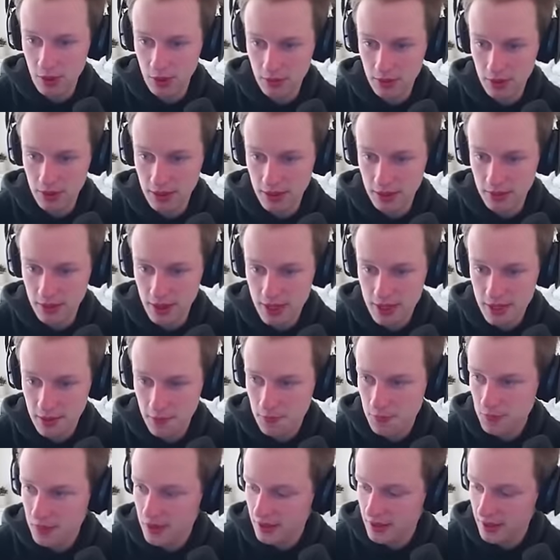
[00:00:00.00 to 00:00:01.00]
really, right?
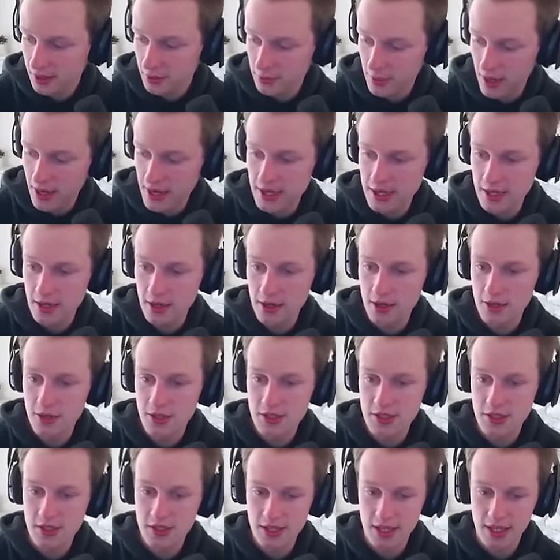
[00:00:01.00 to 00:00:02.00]
Like right here.
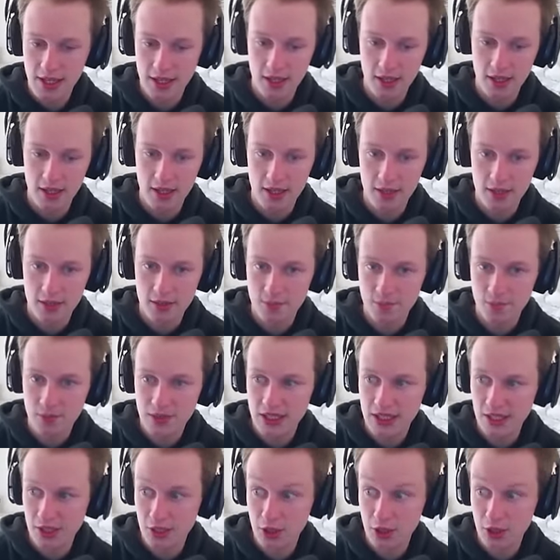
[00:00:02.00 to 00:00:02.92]
This is like a get it